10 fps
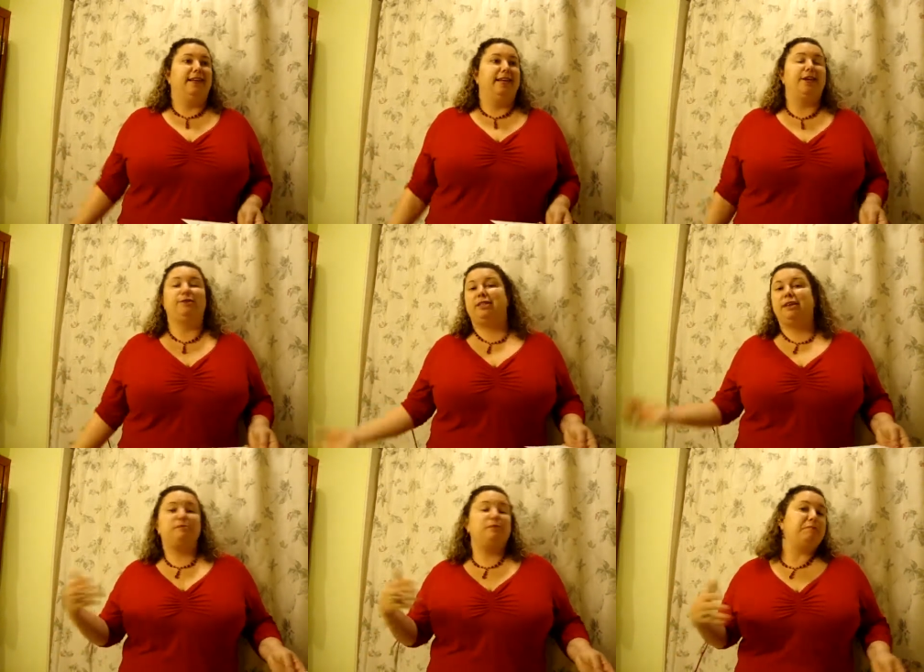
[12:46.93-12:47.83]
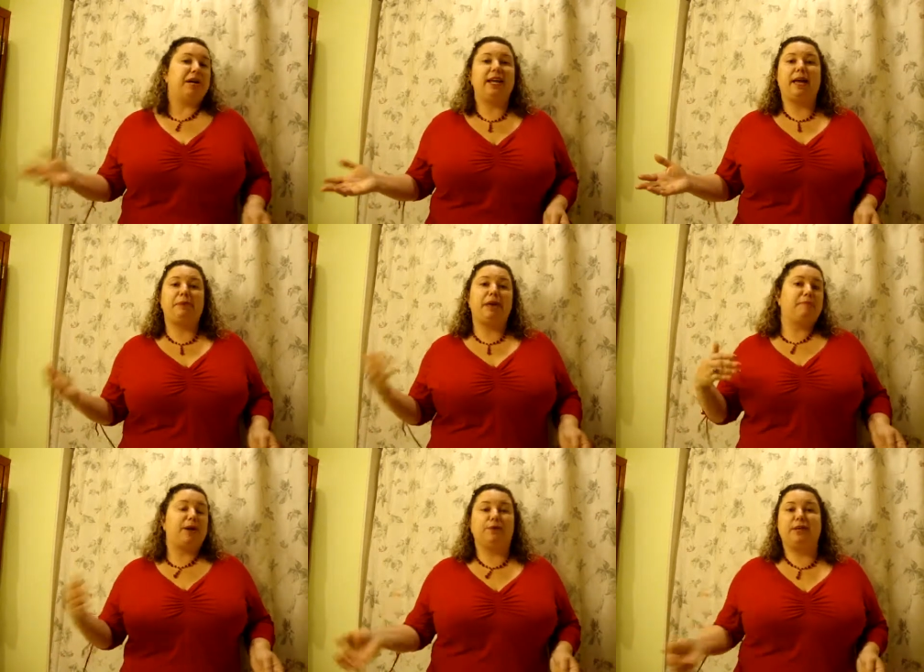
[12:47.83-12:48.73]
You know, it saves me money. I paint
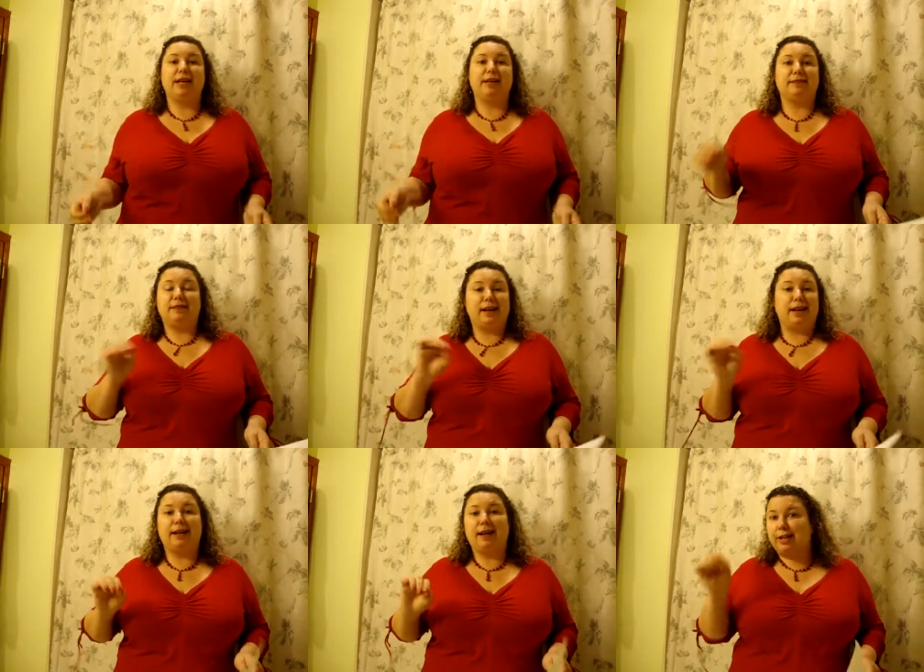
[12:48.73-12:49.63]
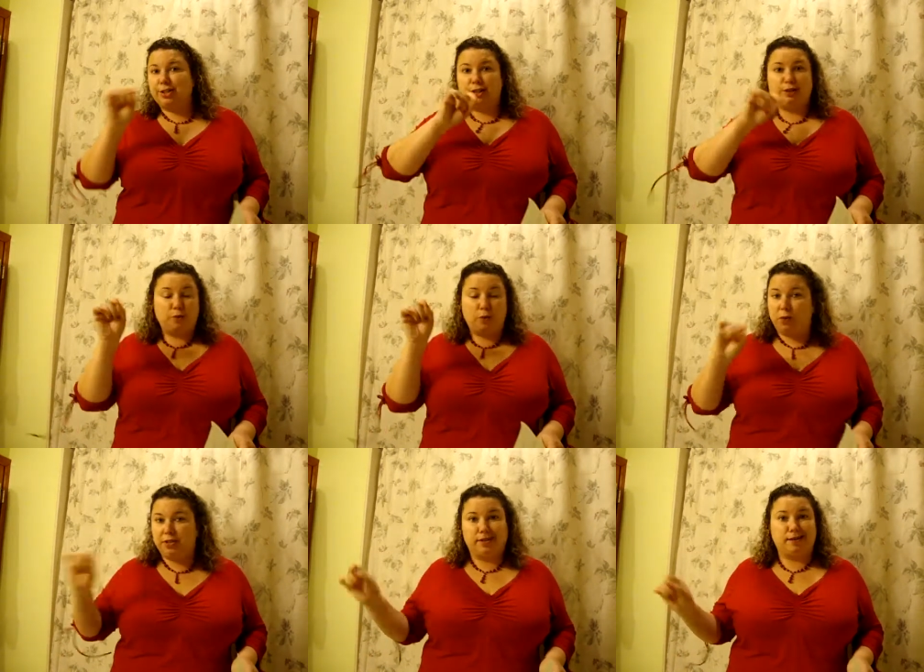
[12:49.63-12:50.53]
my own nails, and then I can actually do
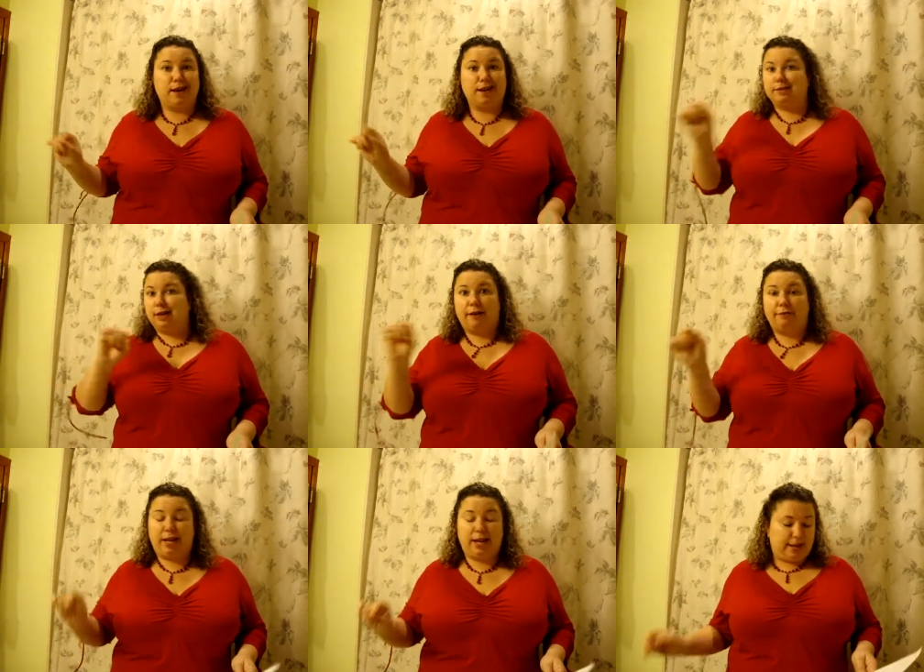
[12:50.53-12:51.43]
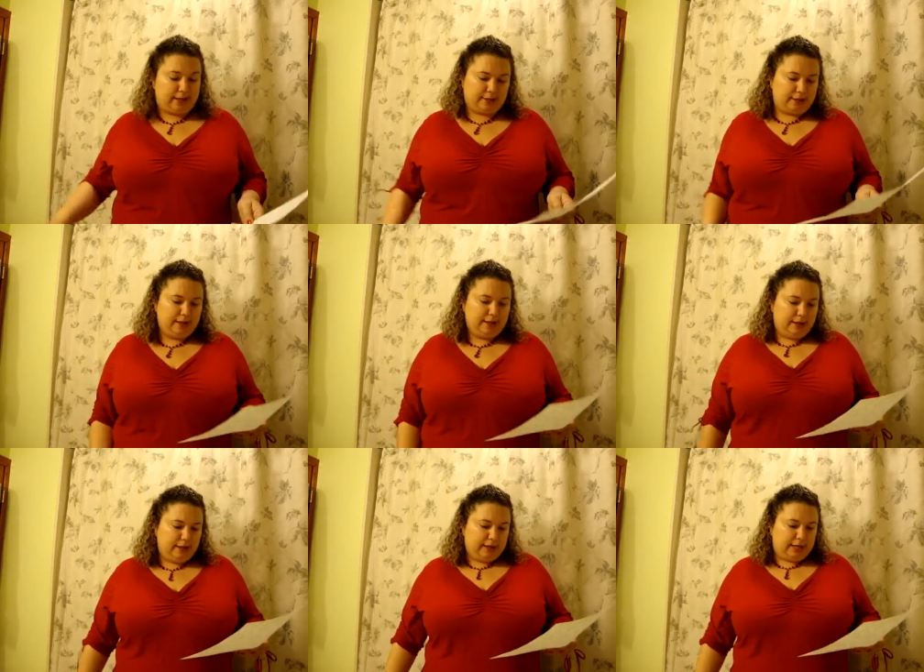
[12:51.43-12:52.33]
all the designs on every hand.
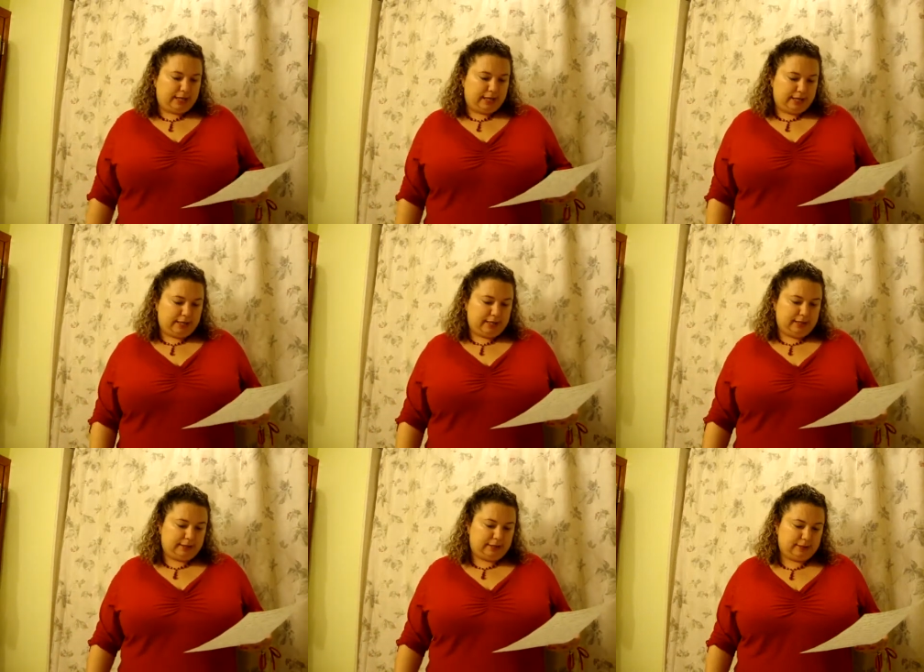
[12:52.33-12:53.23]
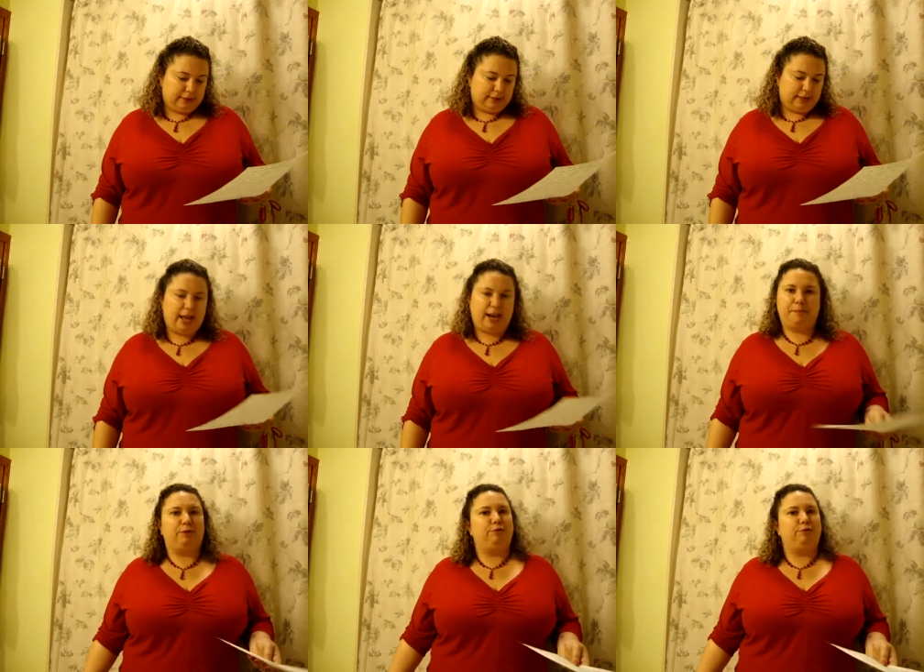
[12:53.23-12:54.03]
And I'm